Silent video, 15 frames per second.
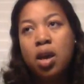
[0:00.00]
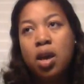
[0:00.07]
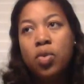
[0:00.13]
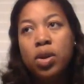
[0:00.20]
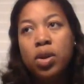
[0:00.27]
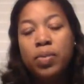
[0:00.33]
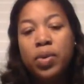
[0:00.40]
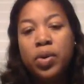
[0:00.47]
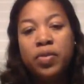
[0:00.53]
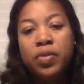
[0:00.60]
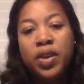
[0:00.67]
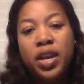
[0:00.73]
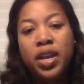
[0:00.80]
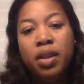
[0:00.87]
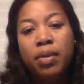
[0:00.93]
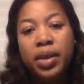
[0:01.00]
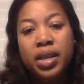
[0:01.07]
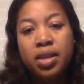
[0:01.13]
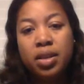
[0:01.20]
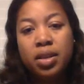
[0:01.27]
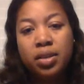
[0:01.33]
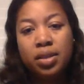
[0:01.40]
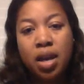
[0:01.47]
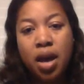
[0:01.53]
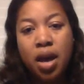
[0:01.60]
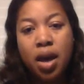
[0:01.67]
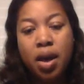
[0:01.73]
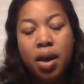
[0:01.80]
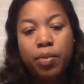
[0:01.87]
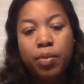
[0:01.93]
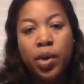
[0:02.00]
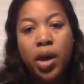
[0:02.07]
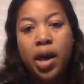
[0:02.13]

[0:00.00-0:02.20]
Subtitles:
What motivated me this time